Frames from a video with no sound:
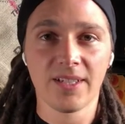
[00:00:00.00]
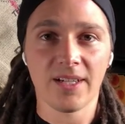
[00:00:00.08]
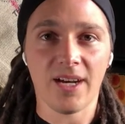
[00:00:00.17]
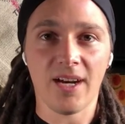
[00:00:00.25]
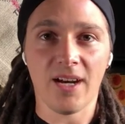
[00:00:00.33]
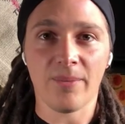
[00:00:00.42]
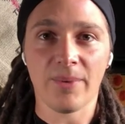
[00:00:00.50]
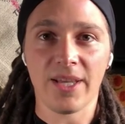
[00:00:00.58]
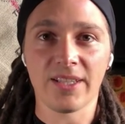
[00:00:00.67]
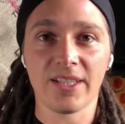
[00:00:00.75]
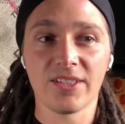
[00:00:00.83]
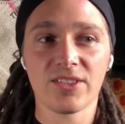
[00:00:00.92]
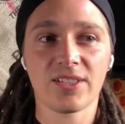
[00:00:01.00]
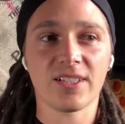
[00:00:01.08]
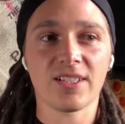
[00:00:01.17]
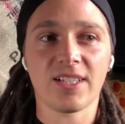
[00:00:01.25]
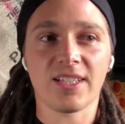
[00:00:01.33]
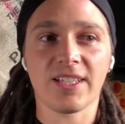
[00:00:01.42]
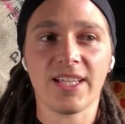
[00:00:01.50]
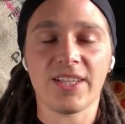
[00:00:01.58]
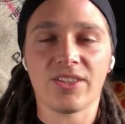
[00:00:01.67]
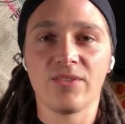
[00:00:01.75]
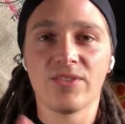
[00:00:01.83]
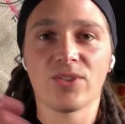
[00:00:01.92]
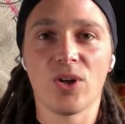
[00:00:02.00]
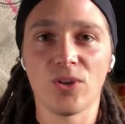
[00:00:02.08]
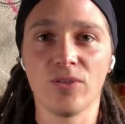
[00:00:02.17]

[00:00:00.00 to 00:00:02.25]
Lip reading: and then just let the song